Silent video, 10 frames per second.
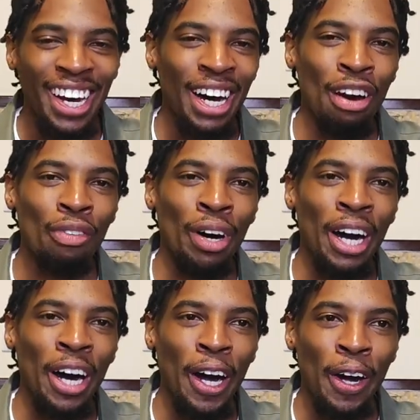
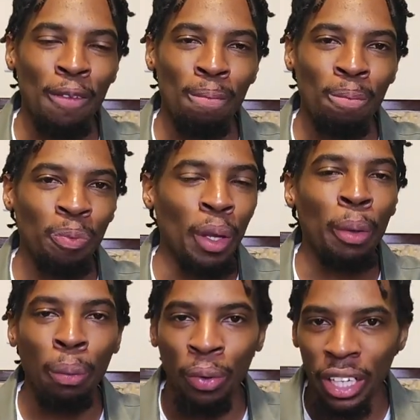of
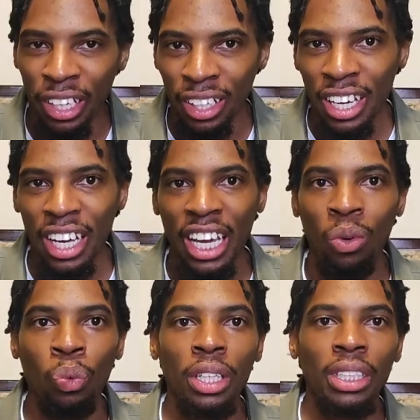the people here,
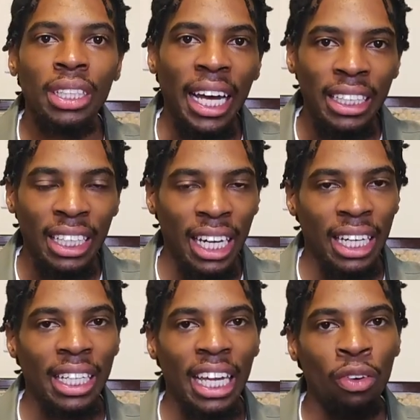it was nice to
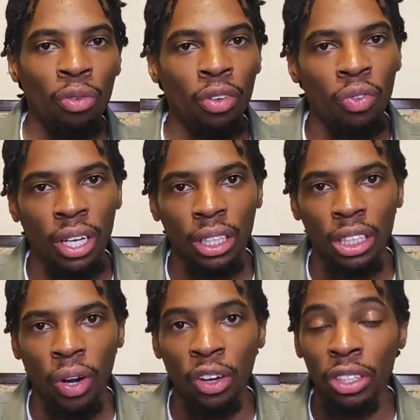kind of get that level of
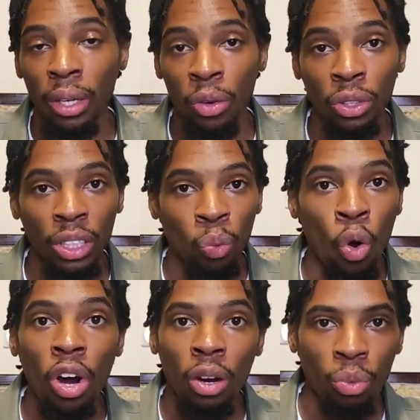convenience. All right, it was a
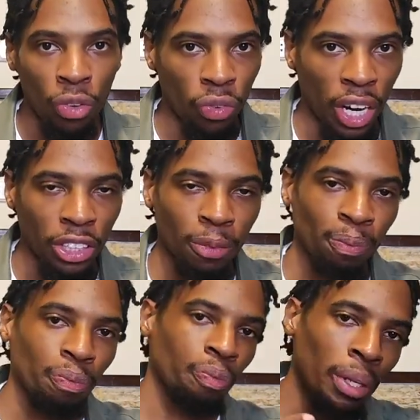welcome refresh.
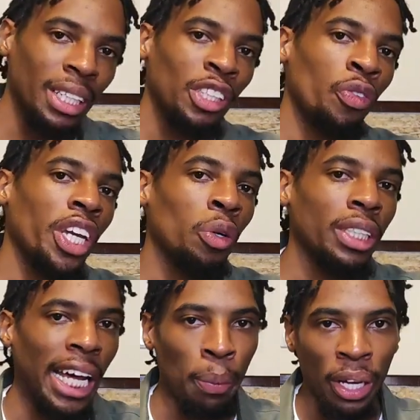But this video
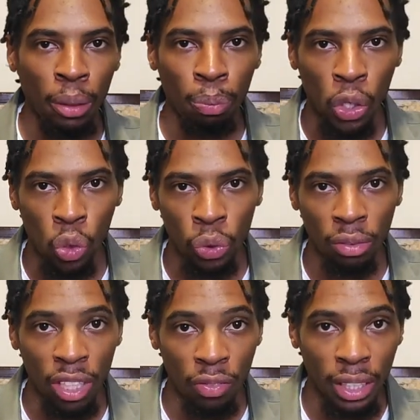is not about the pros
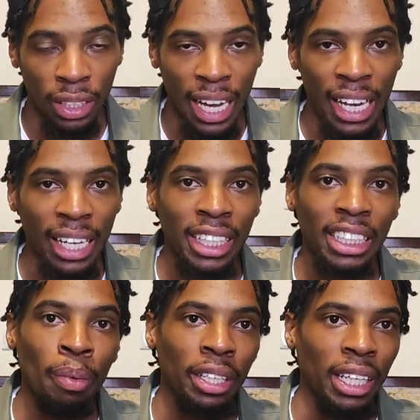of living in Thailand.
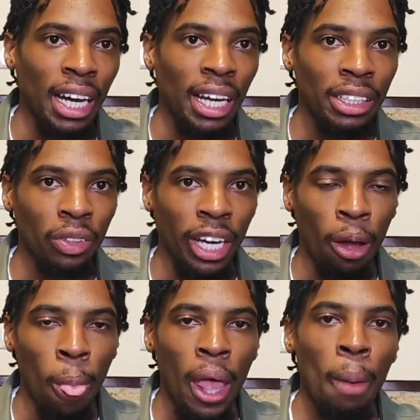This is about the cons,
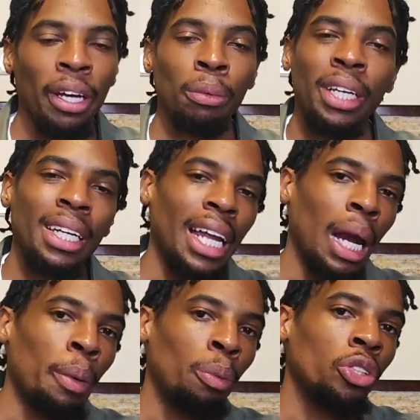okay? Because I think a
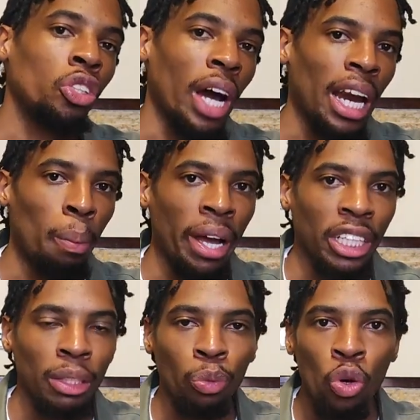lot of people try to
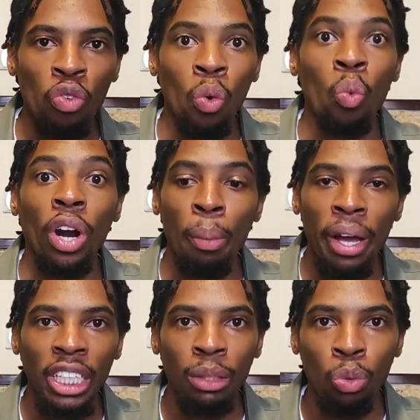make this move or want to
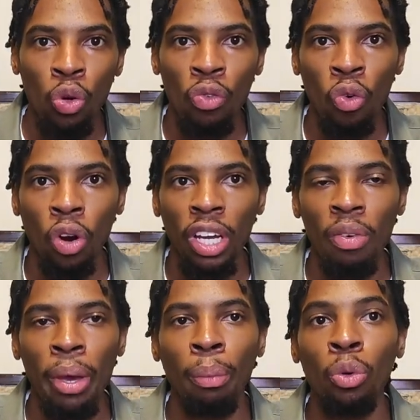make this move or
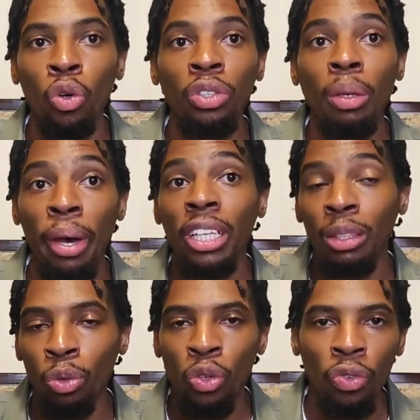even make moves to make
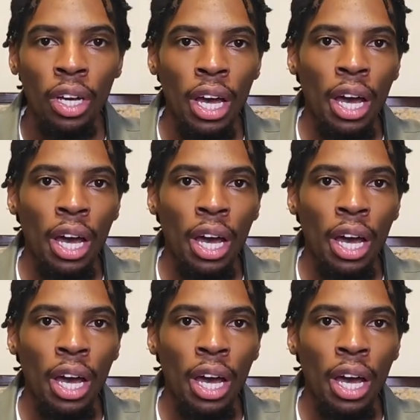this move.